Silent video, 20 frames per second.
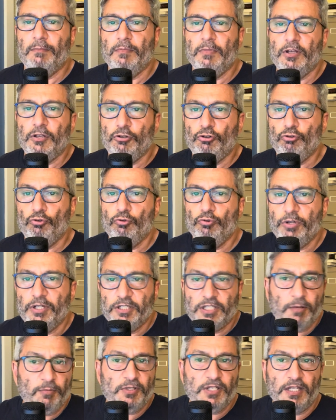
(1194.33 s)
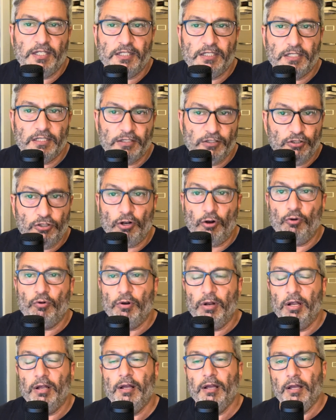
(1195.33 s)
you, in some sense, don't
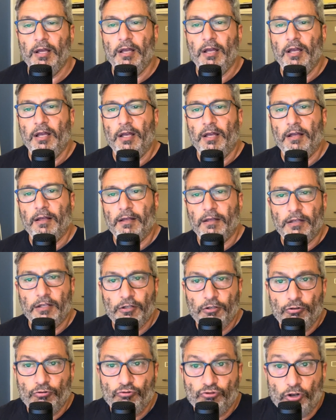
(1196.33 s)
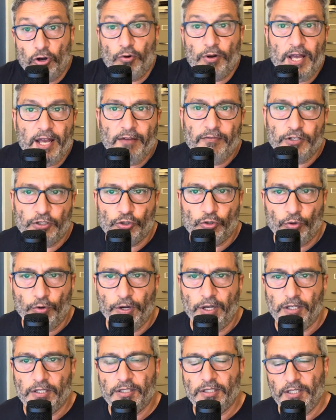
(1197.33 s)
have a
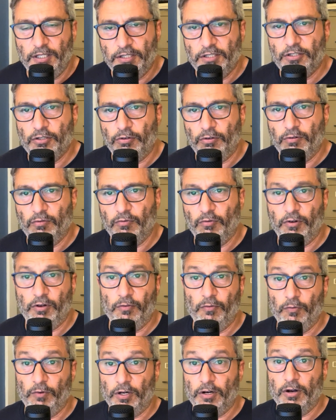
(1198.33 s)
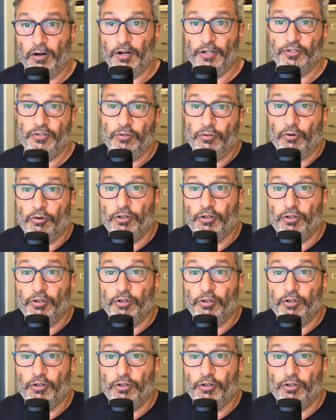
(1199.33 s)
choice in certain regards, or